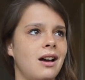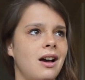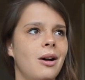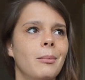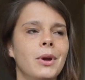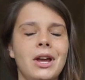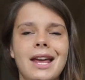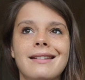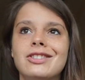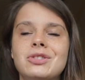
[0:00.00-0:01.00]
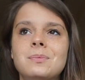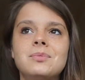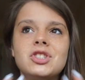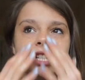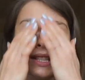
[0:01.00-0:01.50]
and
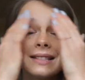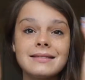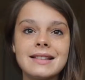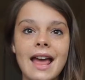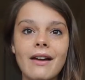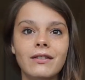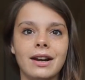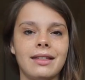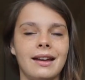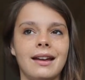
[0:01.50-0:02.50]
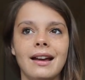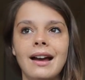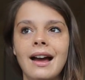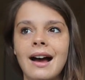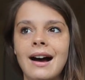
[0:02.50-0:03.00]
just everything,
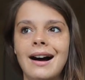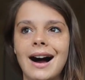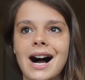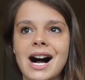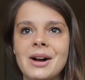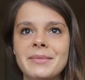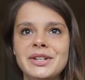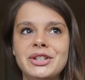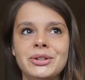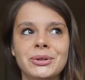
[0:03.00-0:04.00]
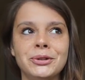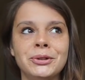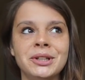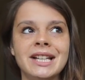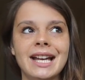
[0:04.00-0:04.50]

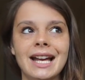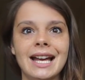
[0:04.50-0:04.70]
to